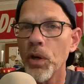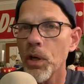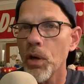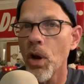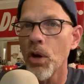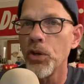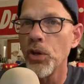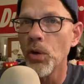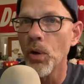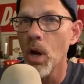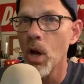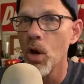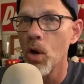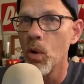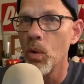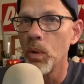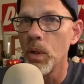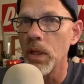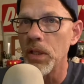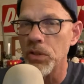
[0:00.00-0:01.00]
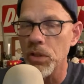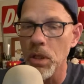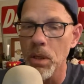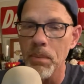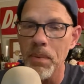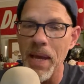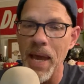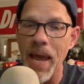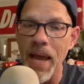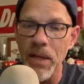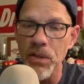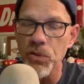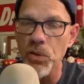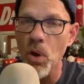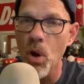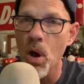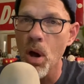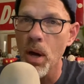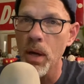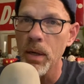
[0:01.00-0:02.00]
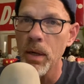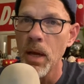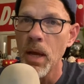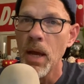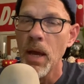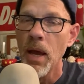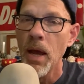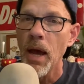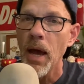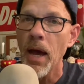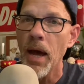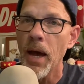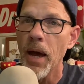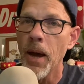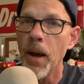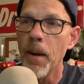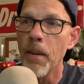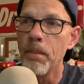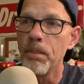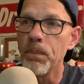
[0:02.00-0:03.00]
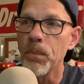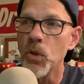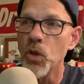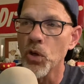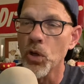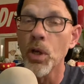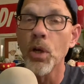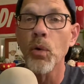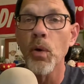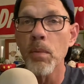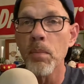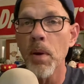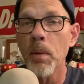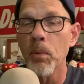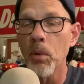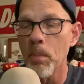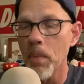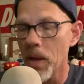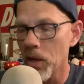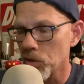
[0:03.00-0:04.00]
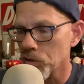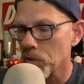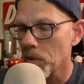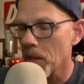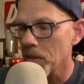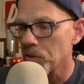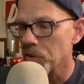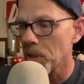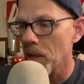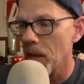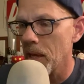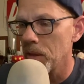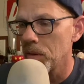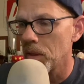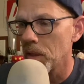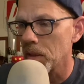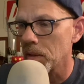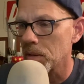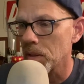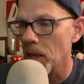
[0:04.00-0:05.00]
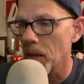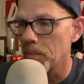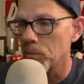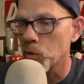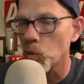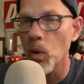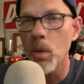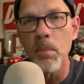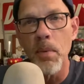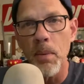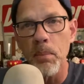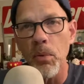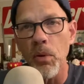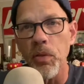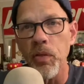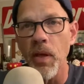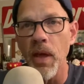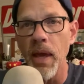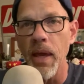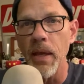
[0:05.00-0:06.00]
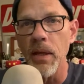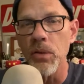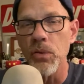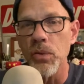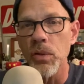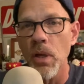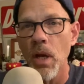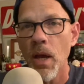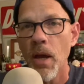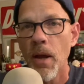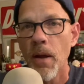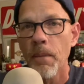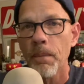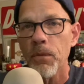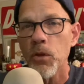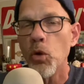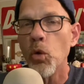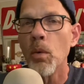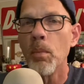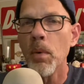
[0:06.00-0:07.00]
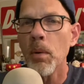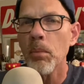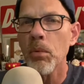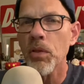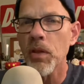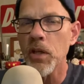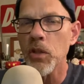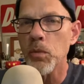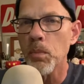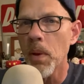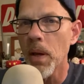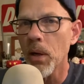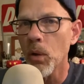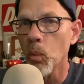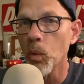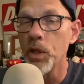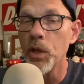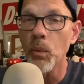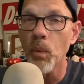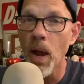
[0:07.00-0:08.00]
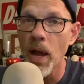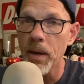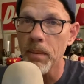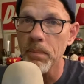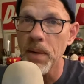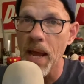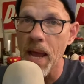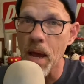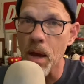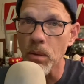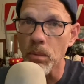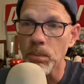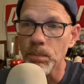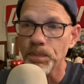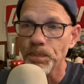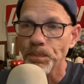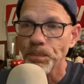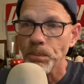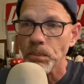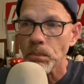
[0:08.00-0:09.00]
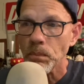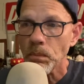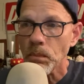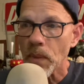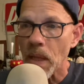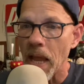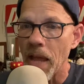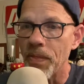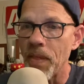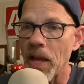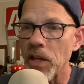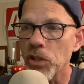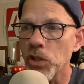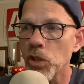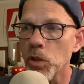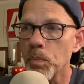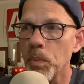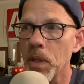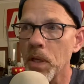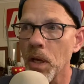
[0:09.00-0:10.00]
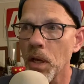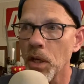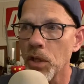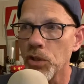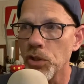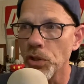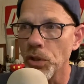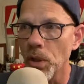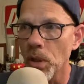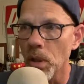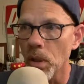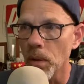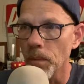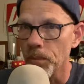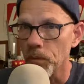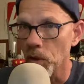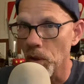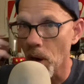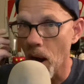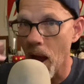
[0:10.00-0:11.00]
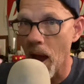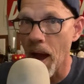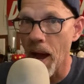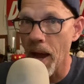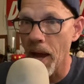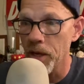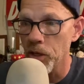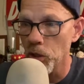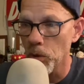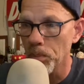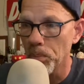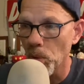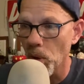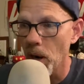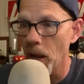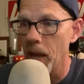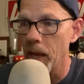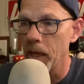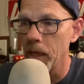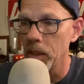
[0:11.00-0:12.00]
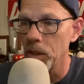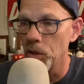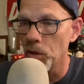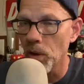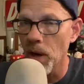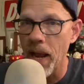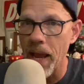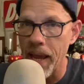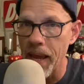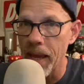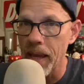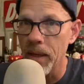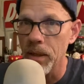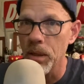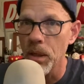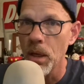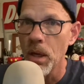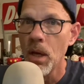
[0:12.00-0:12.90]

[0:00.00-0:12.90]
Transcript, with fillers: on your own, it's going to be hands on. Um, you're going to remember it better. So they say that um, to remember things, you remember things better when you write them down. And that's just because your your eye, your brain, your hand,